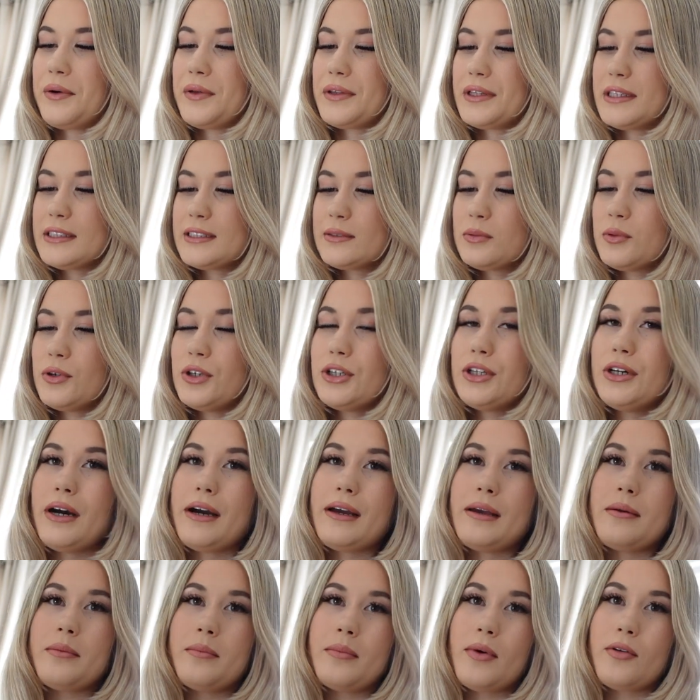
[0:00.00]
and this one I
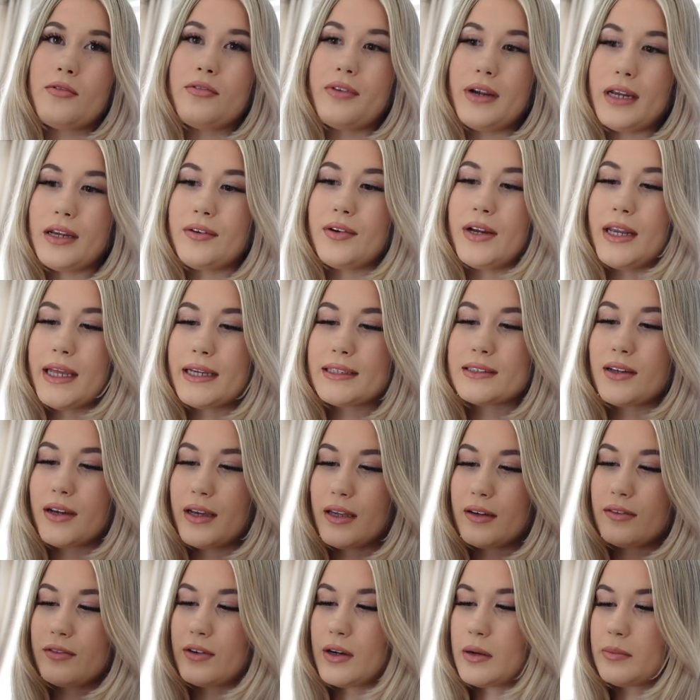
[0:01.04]
am really, really
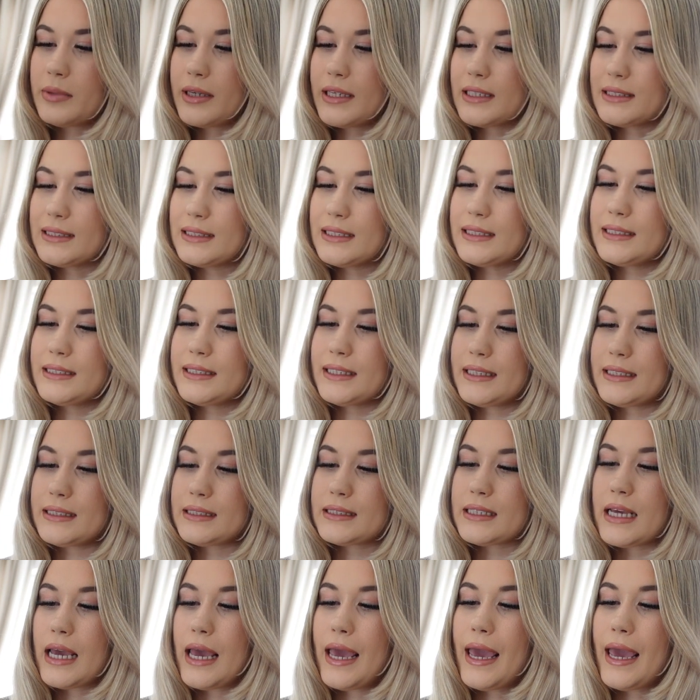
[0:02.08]
excited for because this is